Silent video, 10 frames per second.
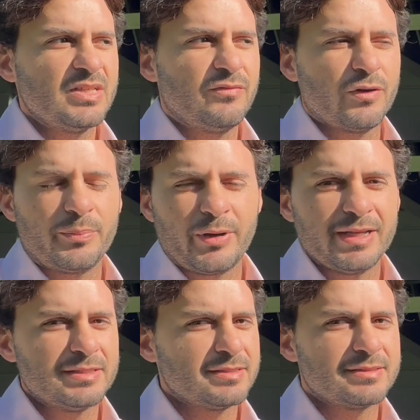a
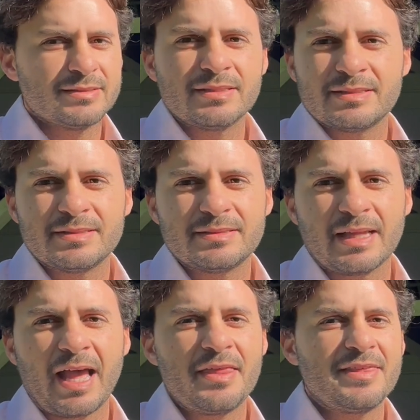price,
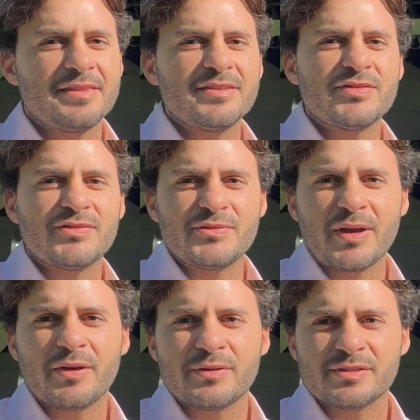I think this is the
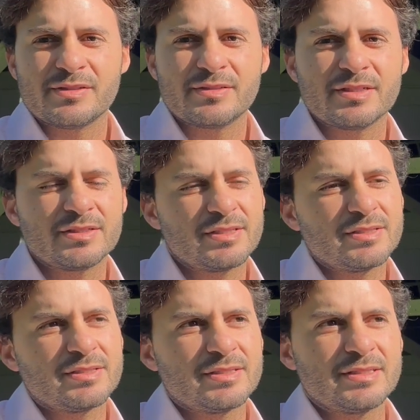right horse. Because